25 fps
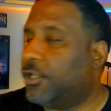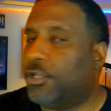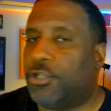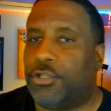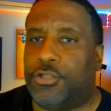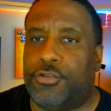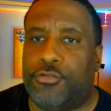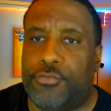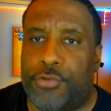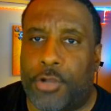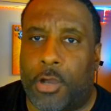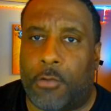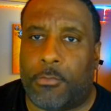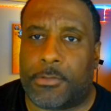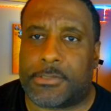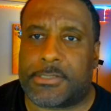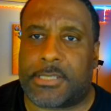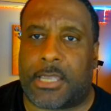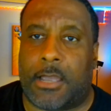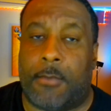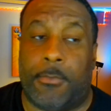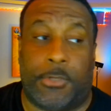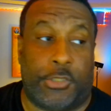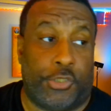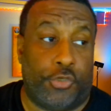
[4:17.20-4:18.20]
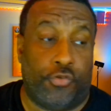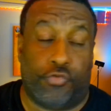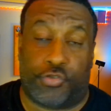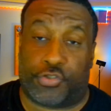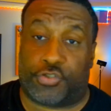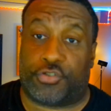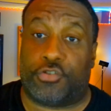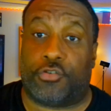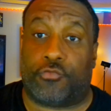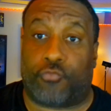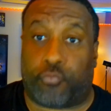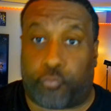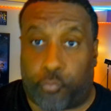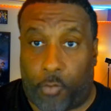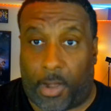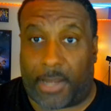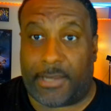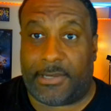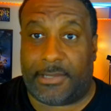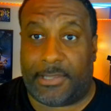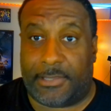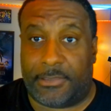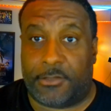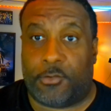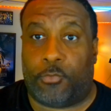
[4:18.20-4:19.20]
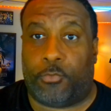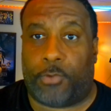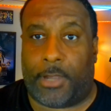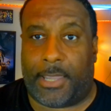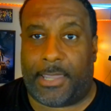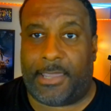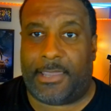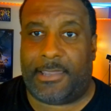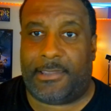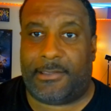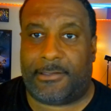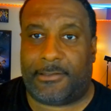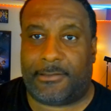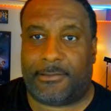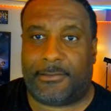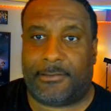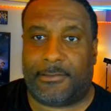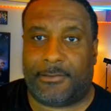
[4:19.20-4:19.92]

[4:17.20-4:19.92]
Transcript: You know what's coming. You stood right in the way.